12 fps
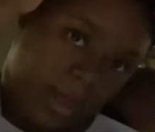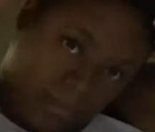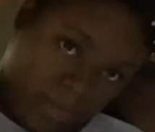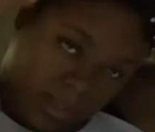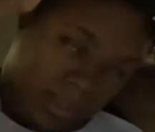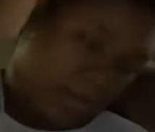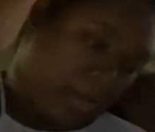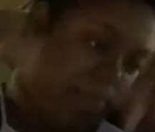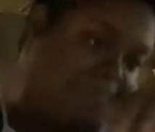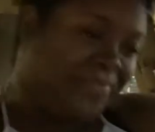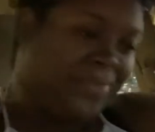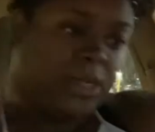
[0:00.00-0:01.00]
me
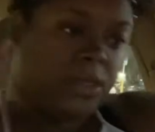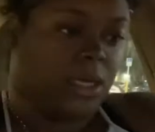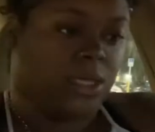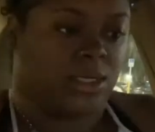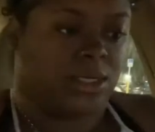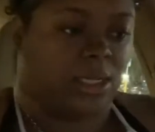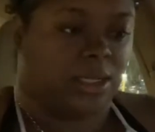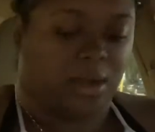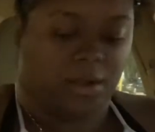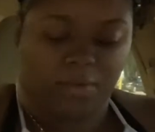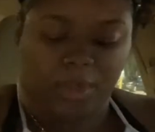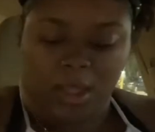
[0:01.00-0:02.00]
some, I shouldn't take it
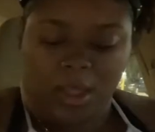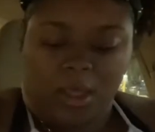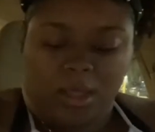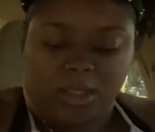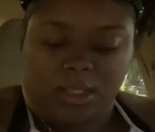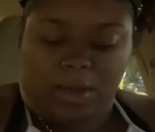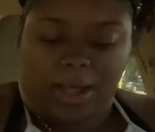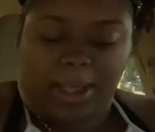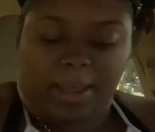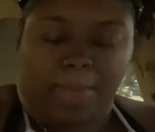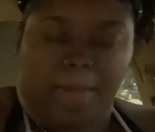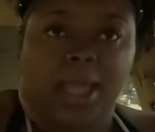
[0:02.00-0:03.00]
out. So I
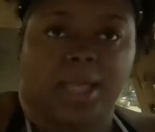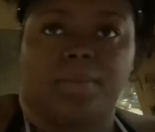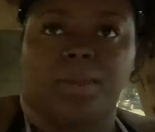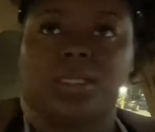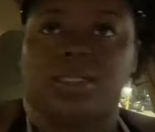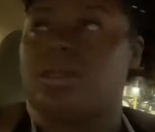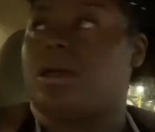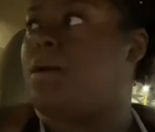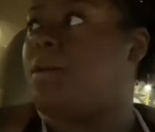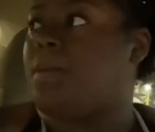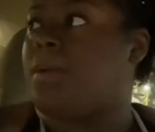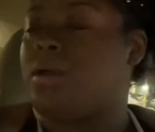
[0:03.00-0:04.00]
can make me
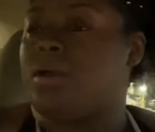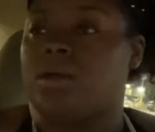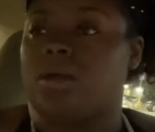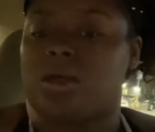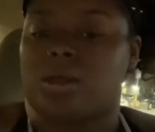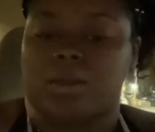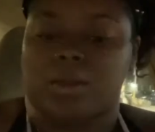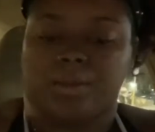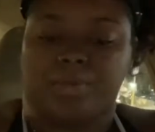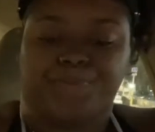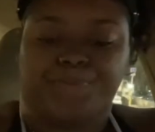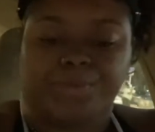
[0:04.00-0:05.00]
some
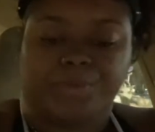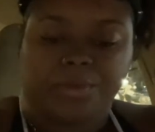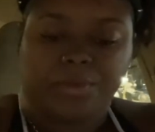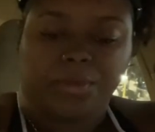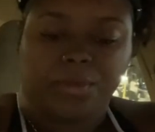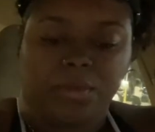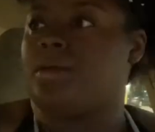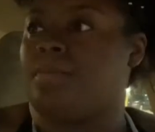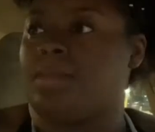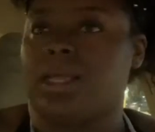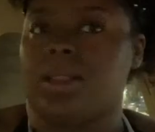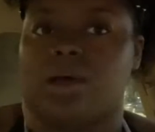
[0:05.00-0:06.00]
um,
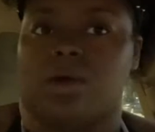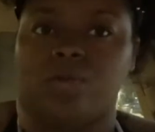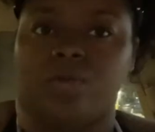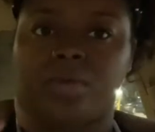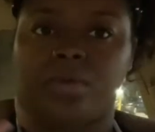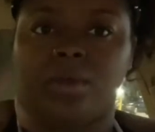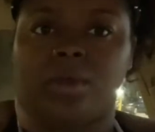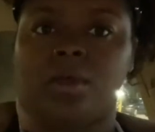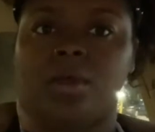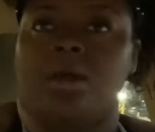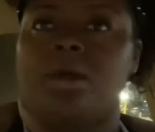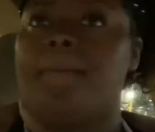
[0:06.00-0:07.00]
meatloaf,
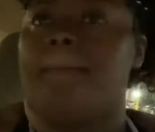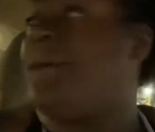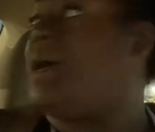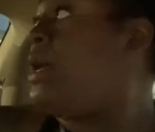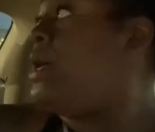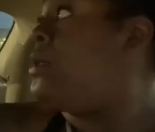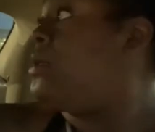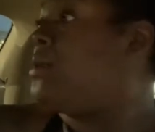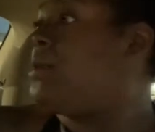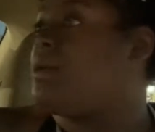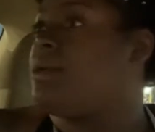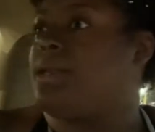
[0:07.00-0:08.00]
but
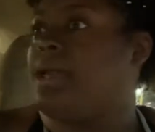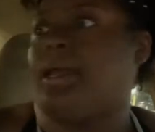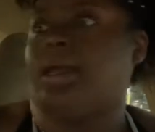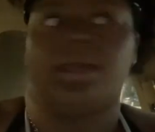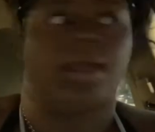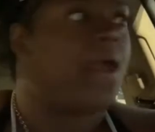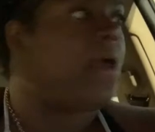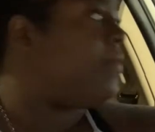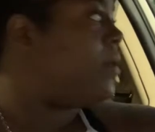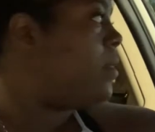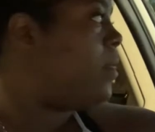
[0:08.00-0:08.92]
they ain't have it.